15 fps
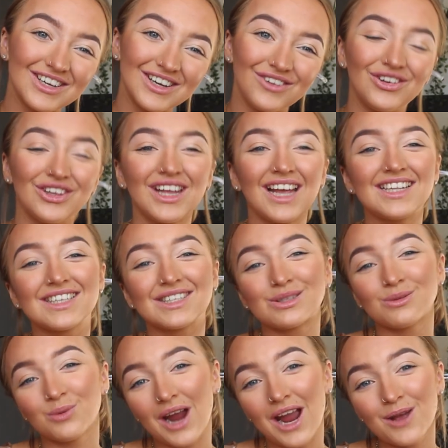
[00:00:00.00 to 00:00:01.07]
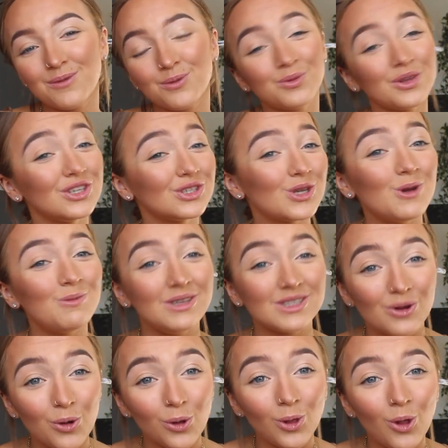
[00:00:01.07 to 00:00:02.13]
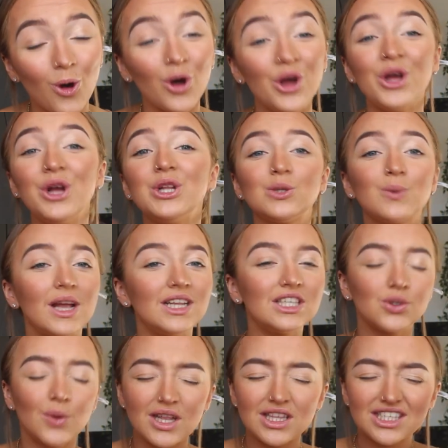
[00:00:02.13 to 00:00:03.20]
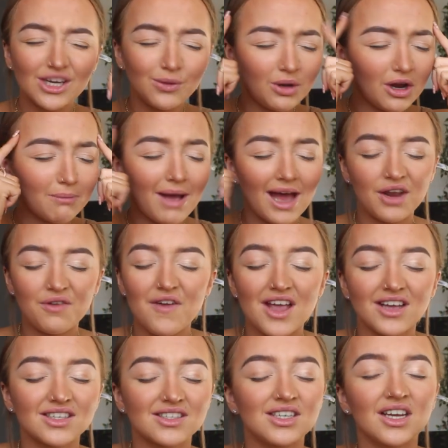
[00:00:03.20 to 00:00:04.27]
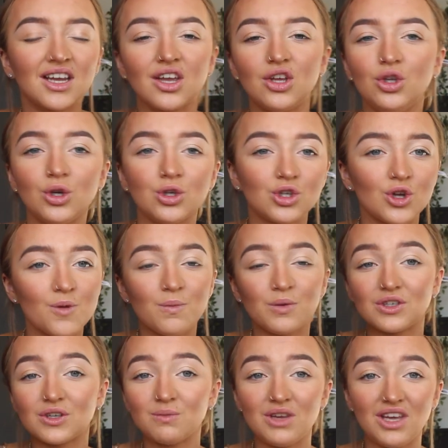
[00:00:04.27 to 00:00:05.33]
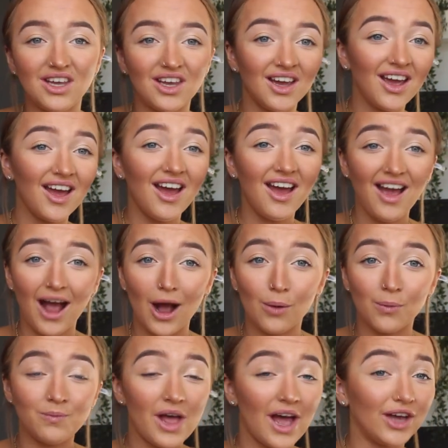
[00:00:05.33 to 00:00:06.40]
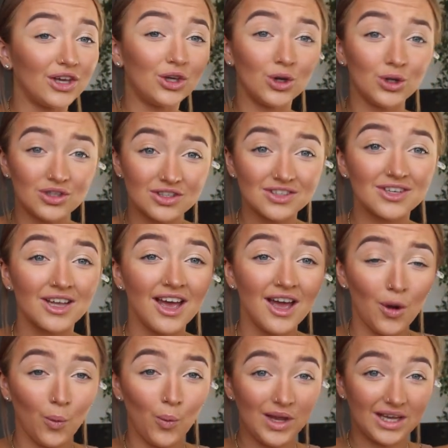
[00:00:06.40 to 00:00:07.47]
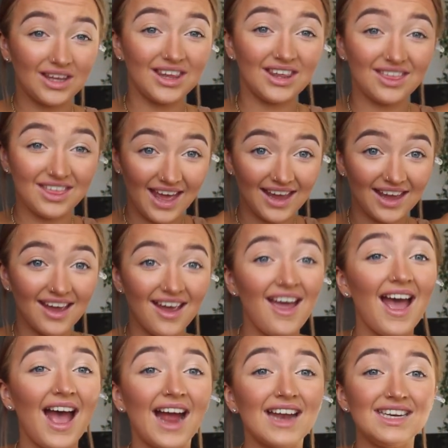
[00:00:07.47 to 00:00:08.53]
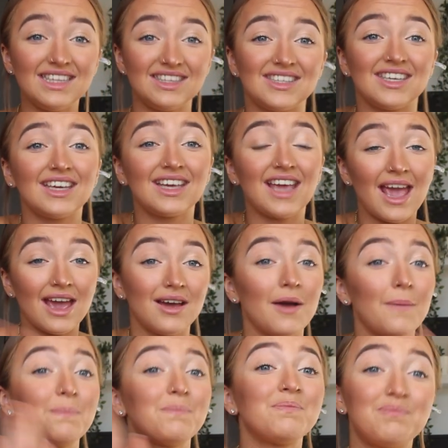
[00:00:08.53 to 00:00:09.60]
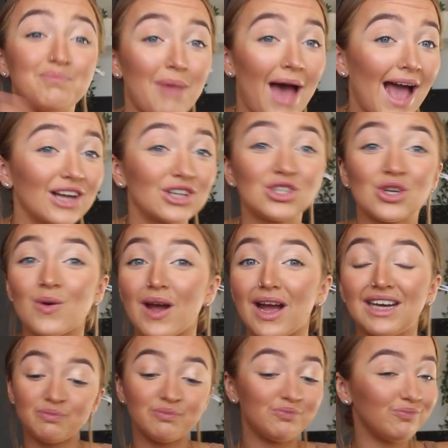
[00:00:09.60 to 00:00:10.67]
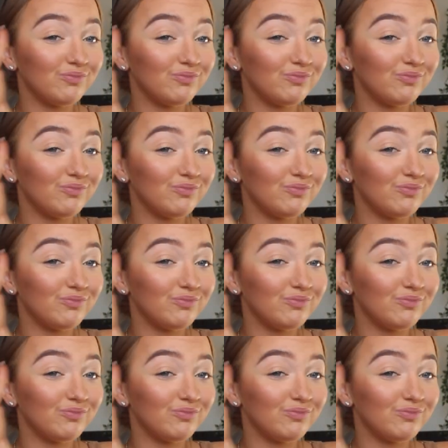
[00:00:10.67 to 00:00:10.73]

If you'd like to subscribe, please do. It means a whole lot. 2020, we are manifesting YouTube to be a good weekly thing. I need to get back to it.